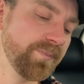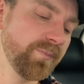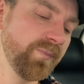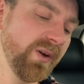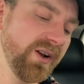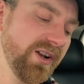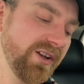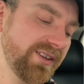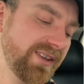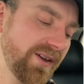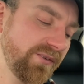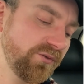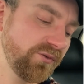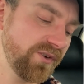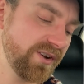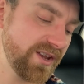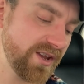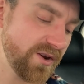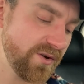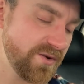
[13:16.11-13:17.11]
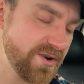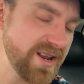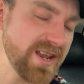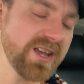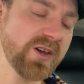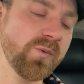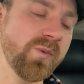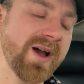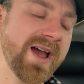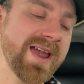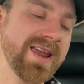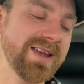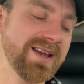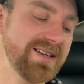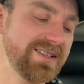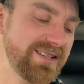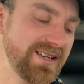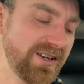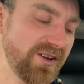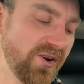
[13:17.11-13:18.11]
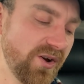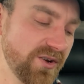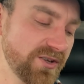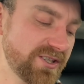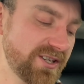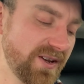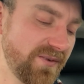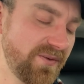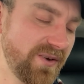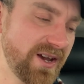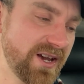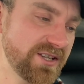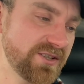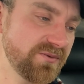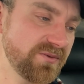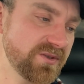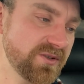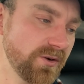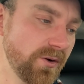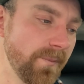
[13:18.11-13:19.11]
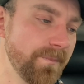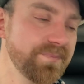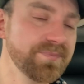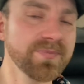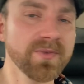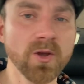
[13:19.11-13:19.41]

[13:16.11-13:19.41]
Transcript: but looked after in a unique way and did not suffer as a result.